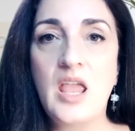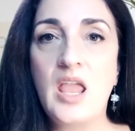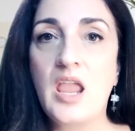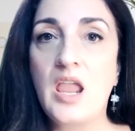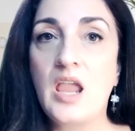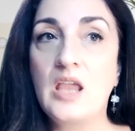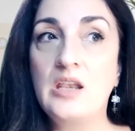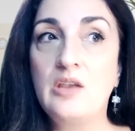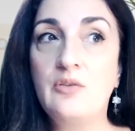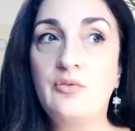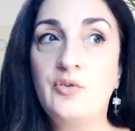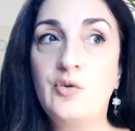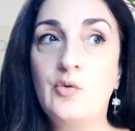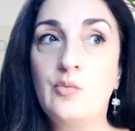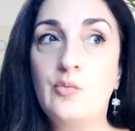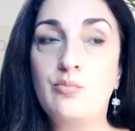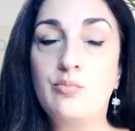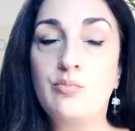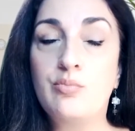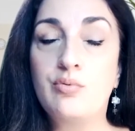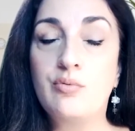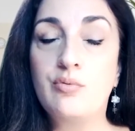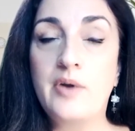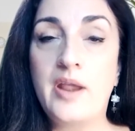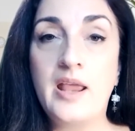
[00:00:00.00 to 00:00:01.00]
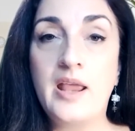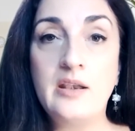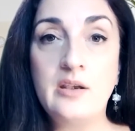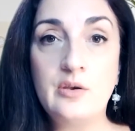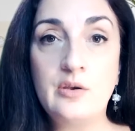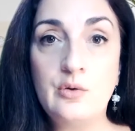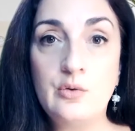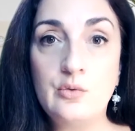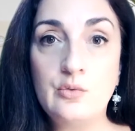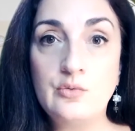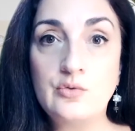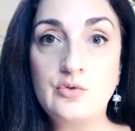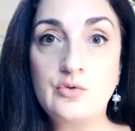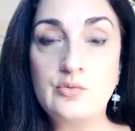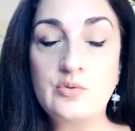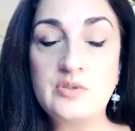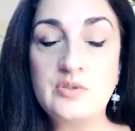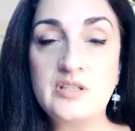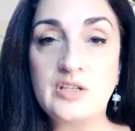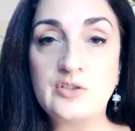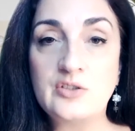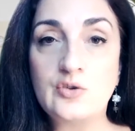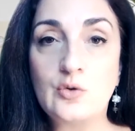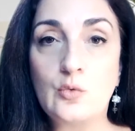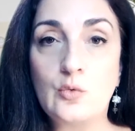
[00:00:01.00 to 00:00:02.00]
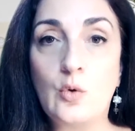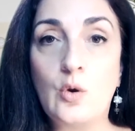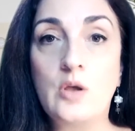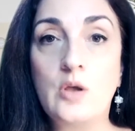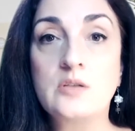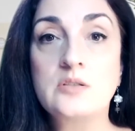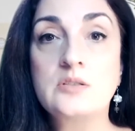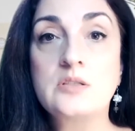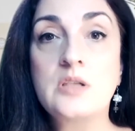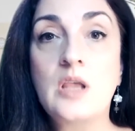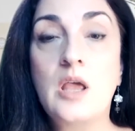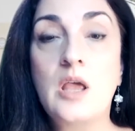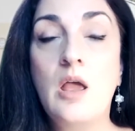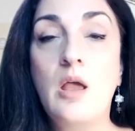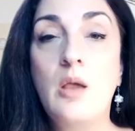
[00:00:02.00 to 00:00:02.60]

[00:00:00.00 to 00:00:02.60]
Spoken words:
And if you're brand new to essential oils,